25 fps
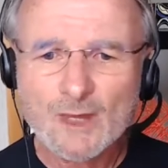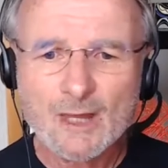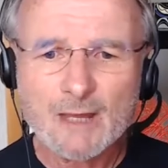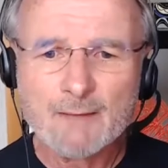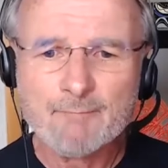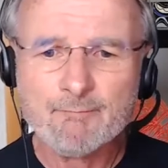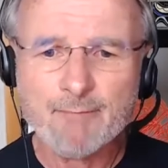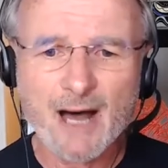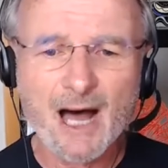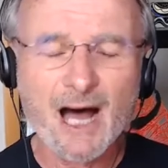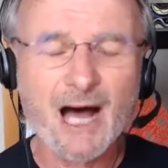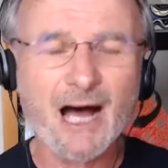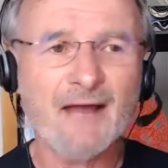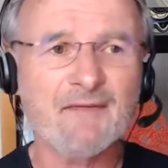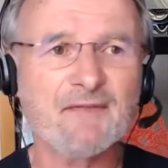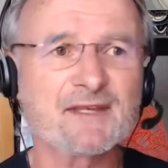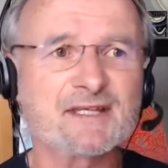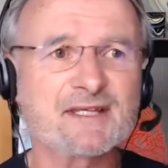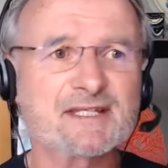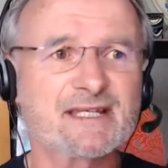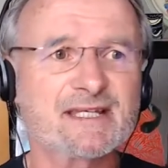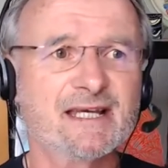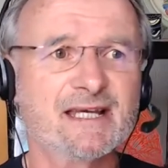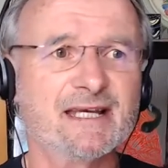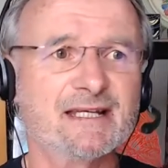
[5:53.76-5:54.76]
behind the
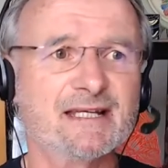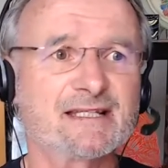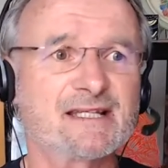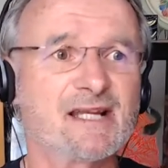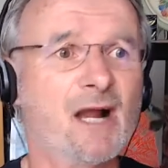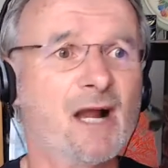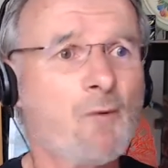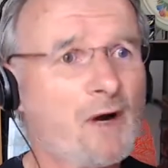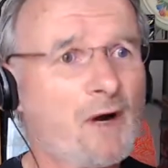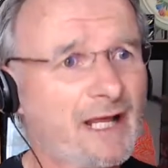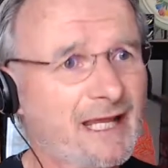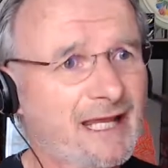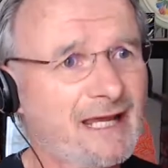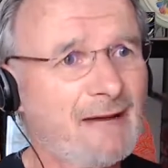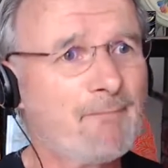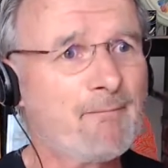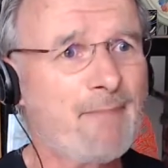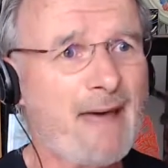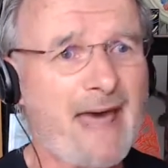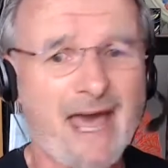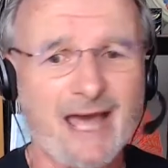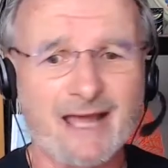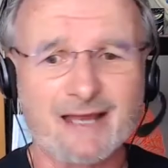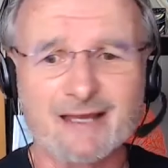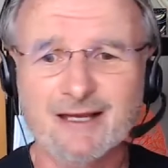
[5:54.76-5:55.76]
scenes. And I want to come
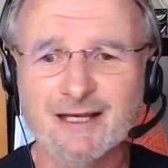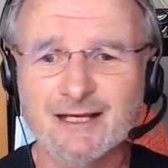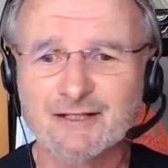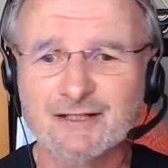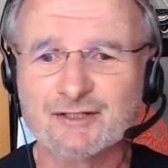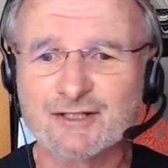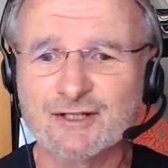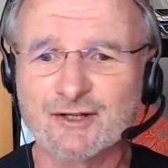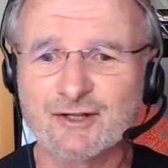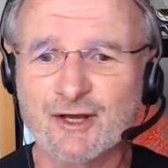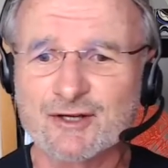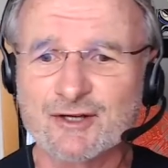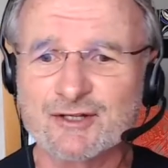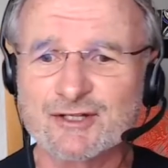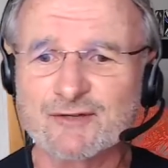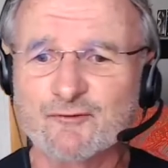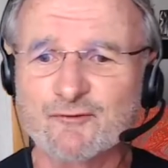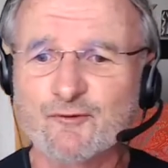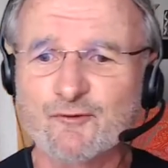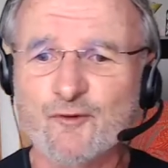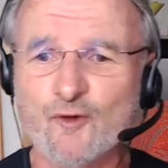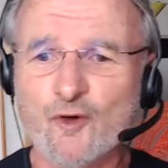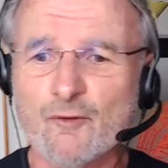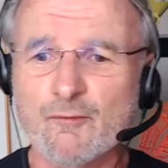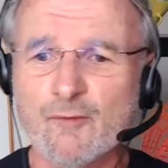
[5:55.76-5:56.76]
back to those
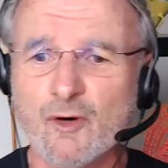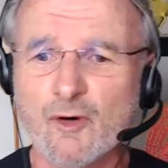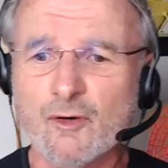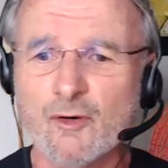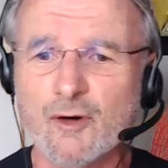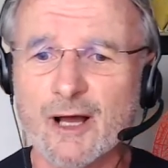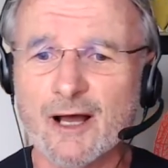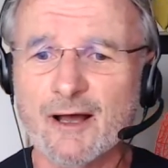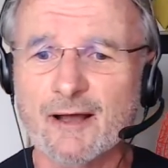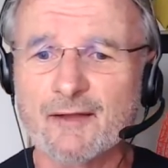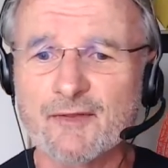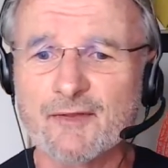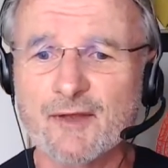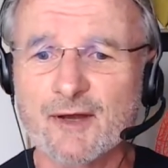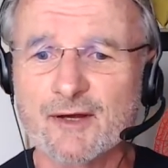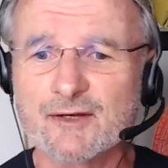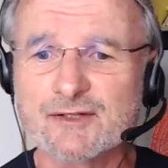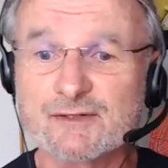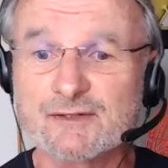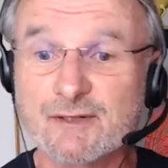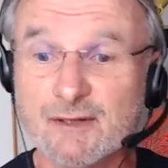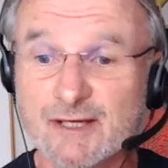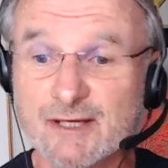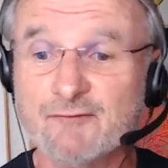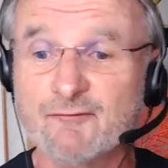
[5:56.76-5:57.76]
informal uh,
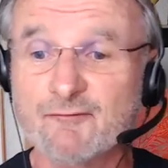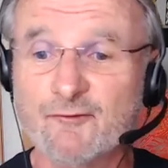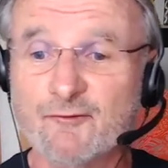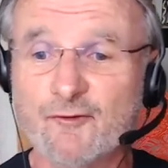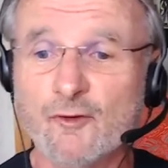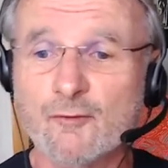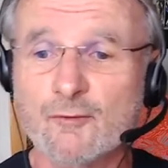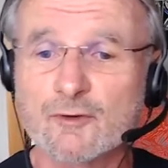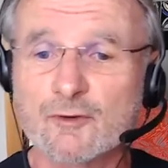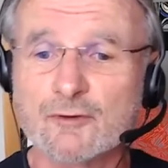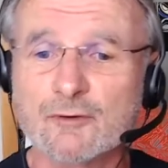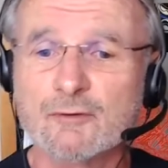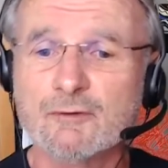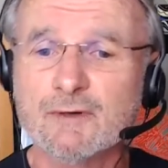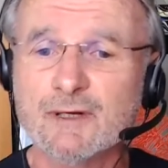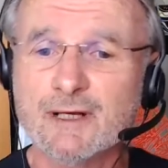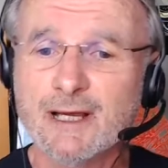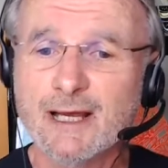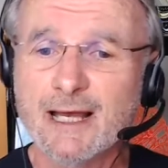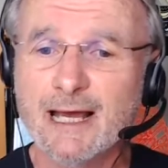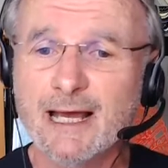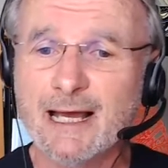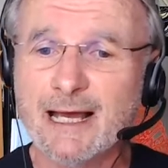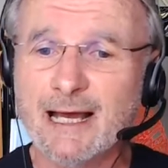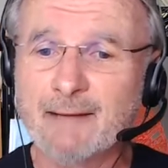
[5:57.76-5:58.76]
those informal
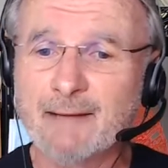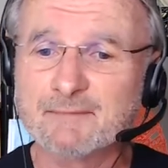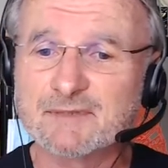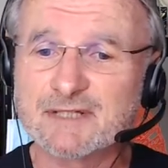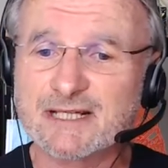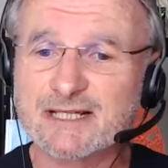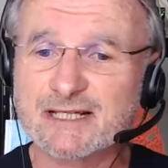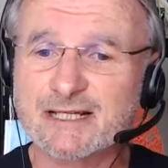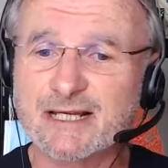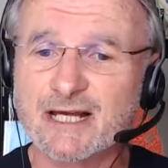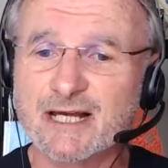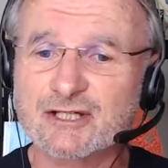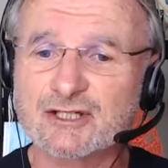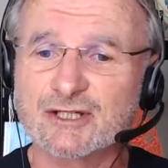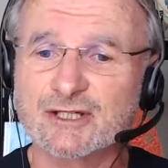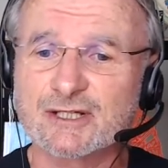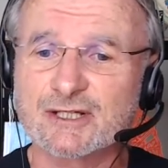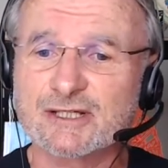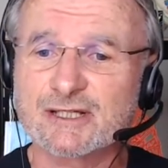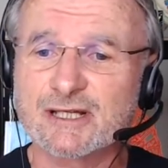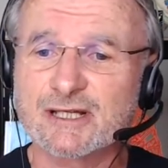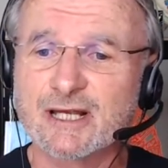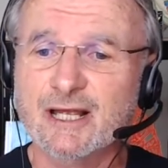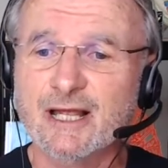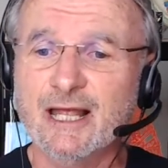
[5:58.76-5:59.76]
um,
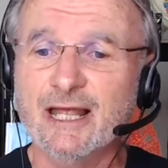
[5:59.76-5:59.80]
discussions.